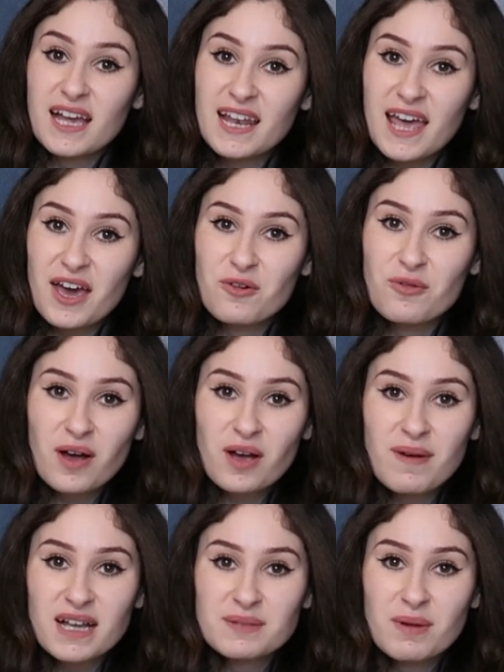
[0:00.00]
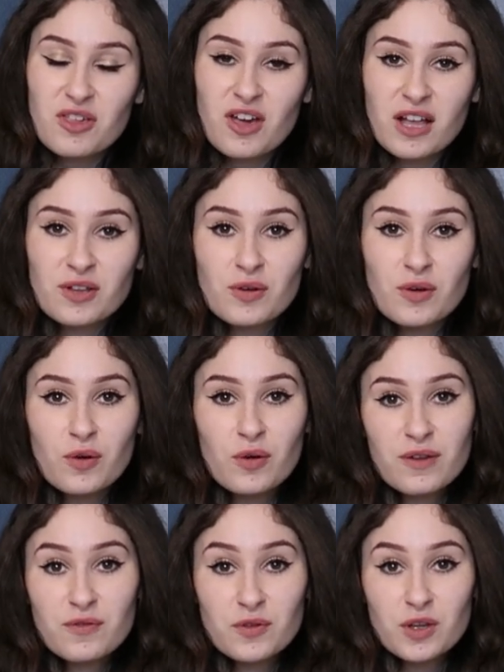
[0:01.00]
Hello, welcome back to my channel,
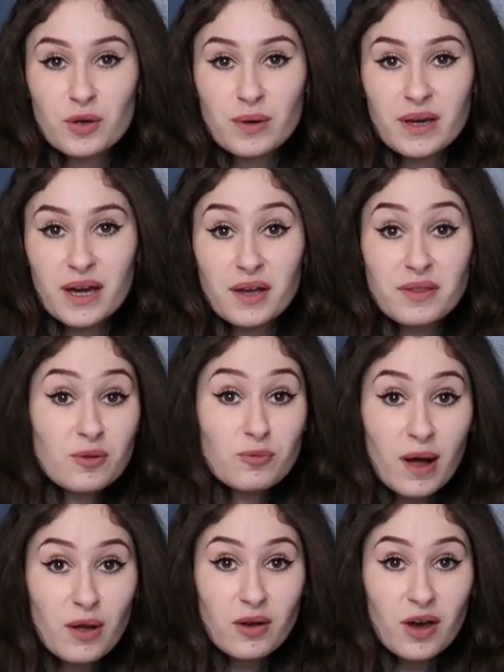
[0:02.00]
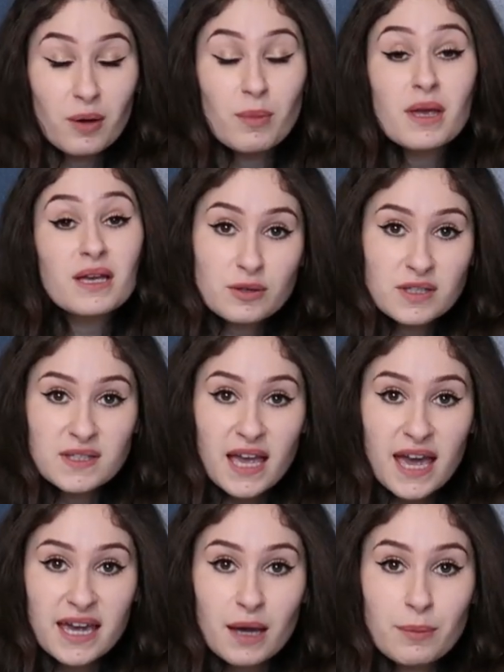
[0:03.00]
or if you're new here, then welcome. So
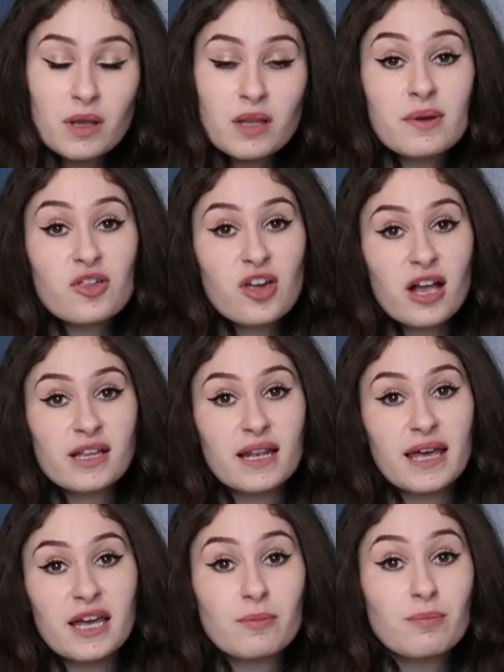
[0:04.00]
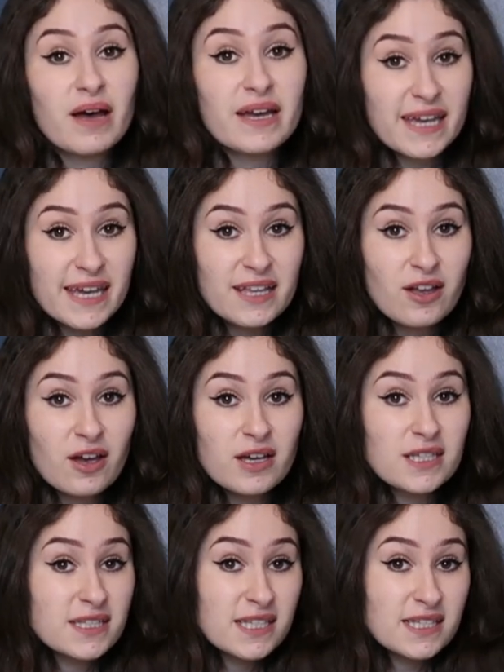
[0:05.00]
today I'm going to be channeling my
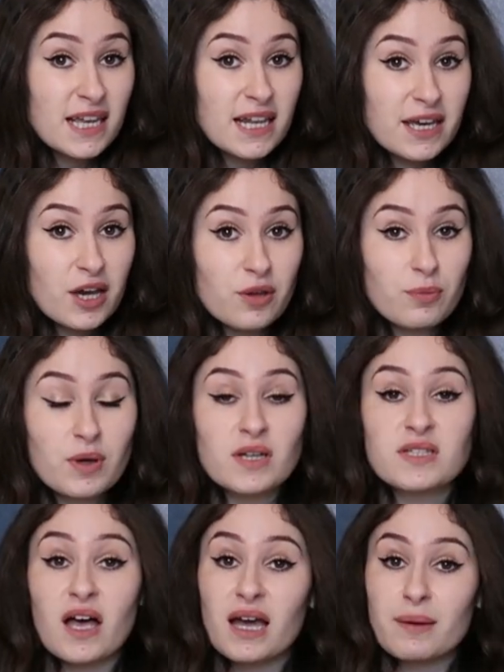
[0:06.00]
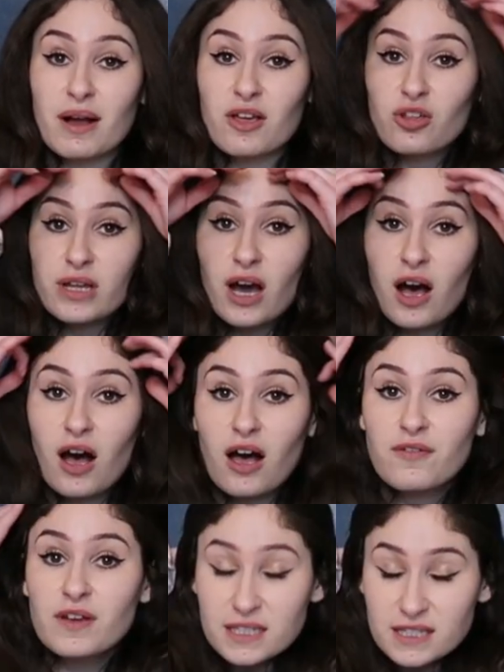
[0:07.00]
inner Sicilian because I am actually
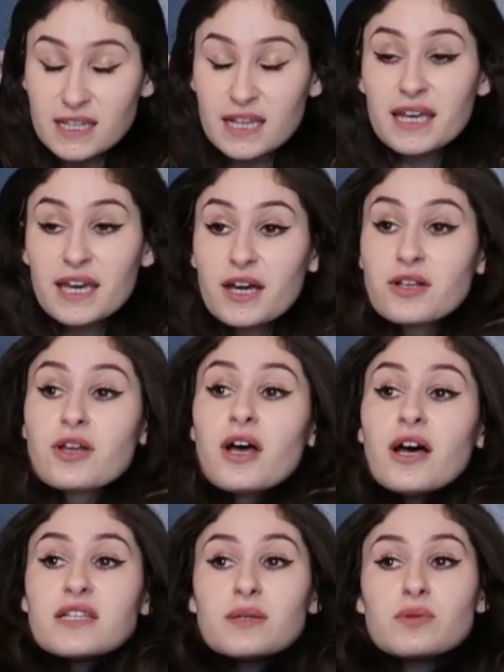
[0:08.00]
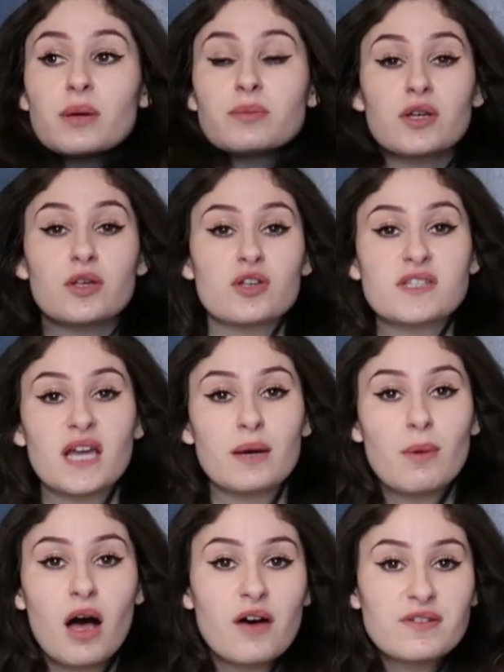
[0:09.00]
half Sicilian. Sometimes I just say
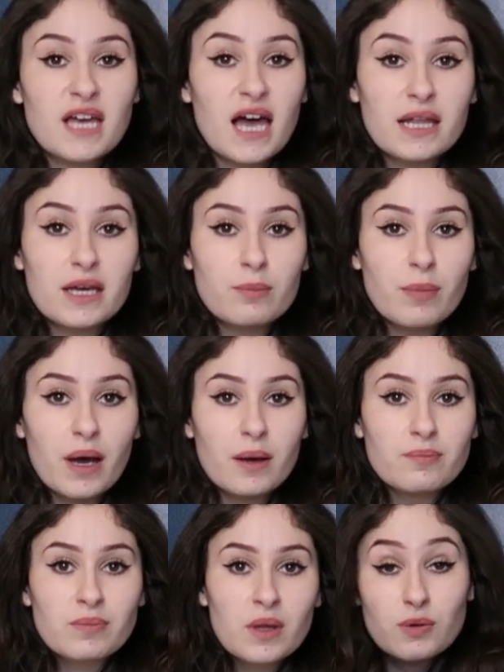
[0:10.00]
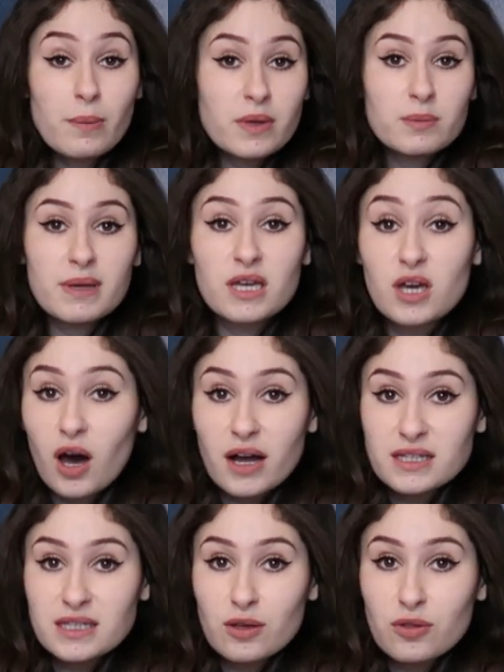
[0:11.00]
I'm half Italian, but so I'm going to be
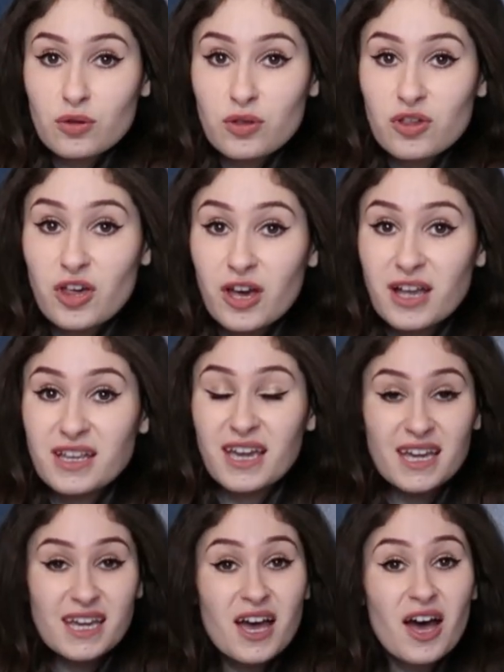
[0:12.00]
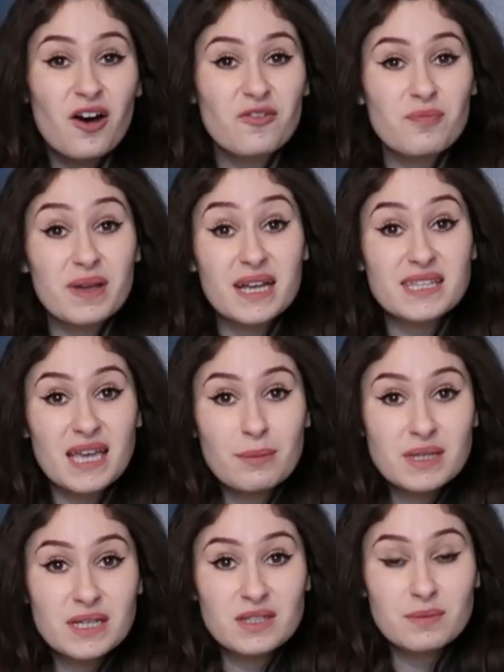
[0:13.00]
guiding you through the journey of me
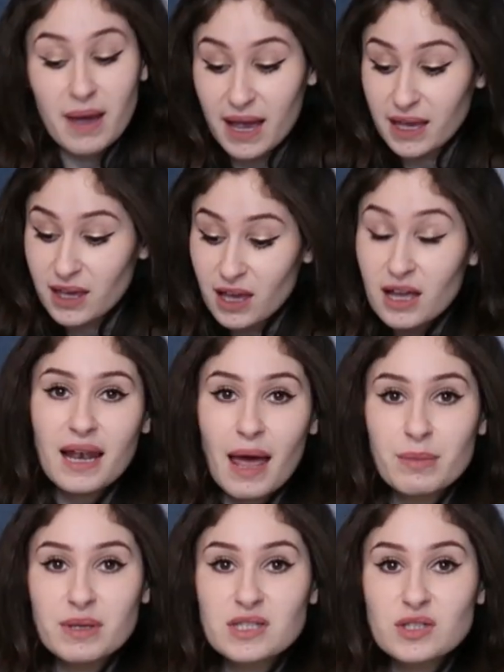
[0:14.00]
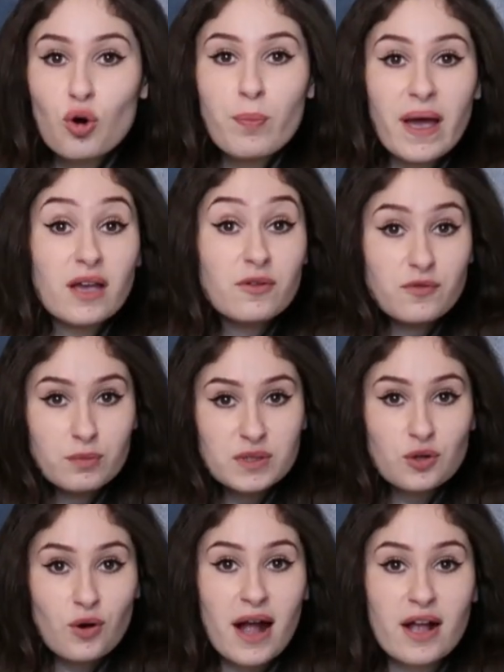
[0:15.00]
attempting to make lemon sorbet from
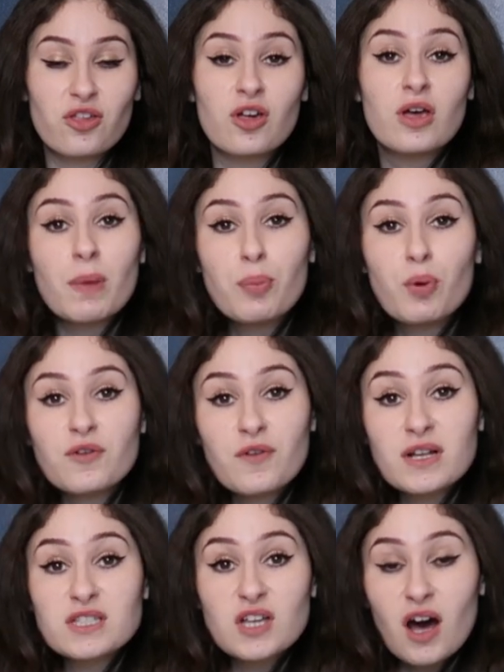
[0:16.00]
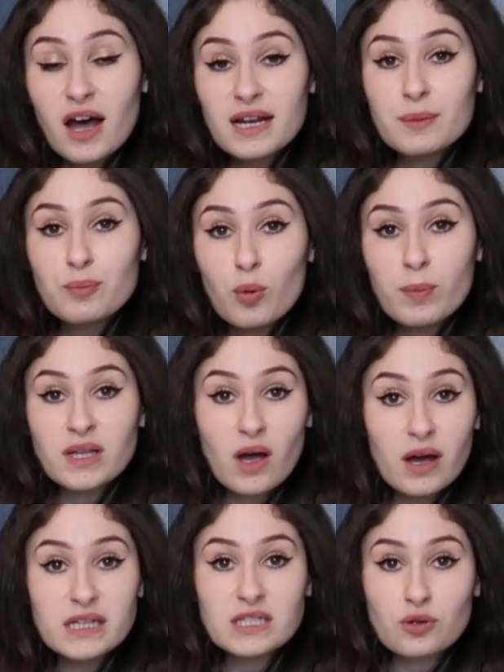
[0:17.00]
scratch. My boyfriend kindly bought me an
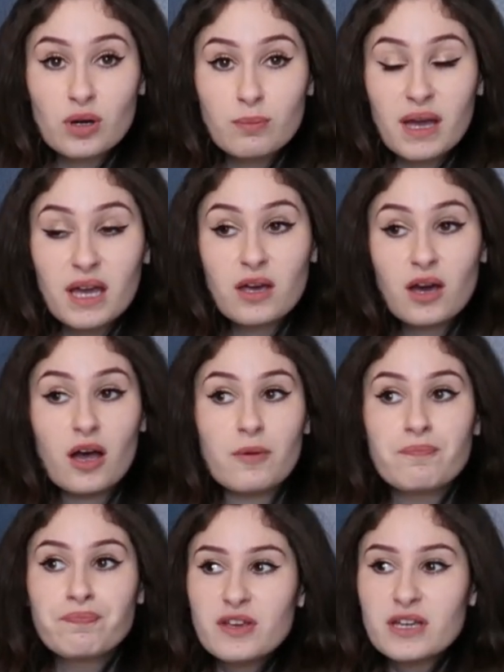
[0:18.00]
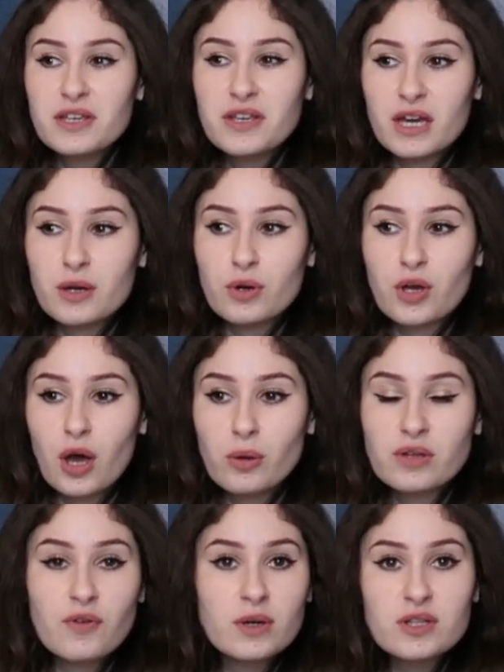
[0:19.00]
ice cream maker, I think a year ago,
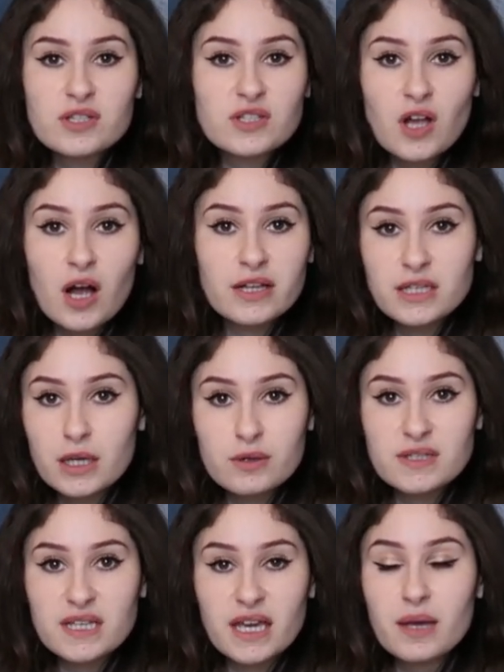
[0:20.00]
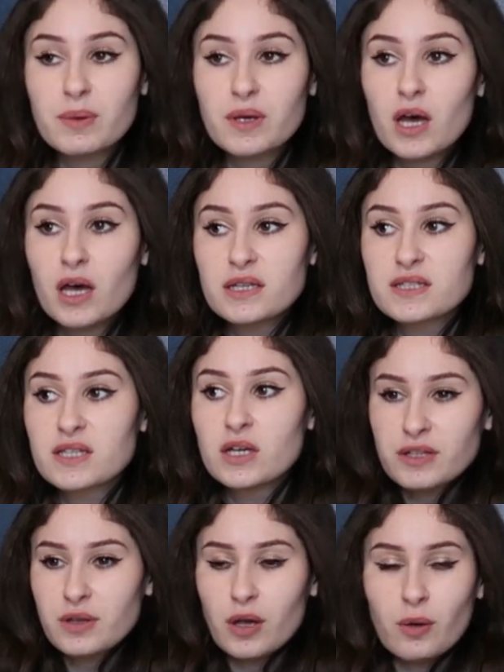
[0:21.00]
and I've only just started using it because
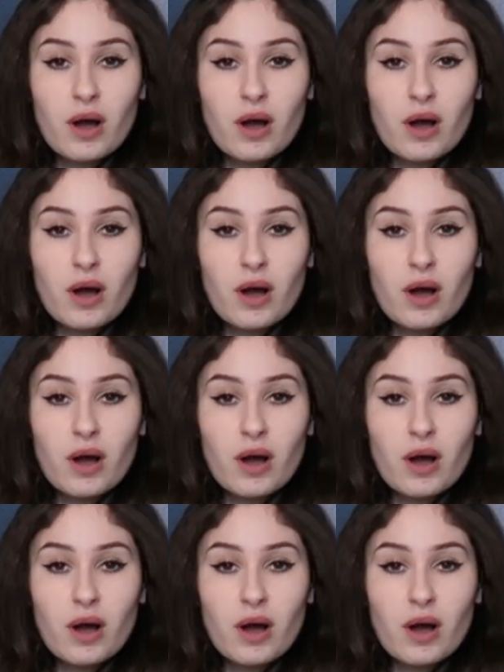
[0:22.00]
I don't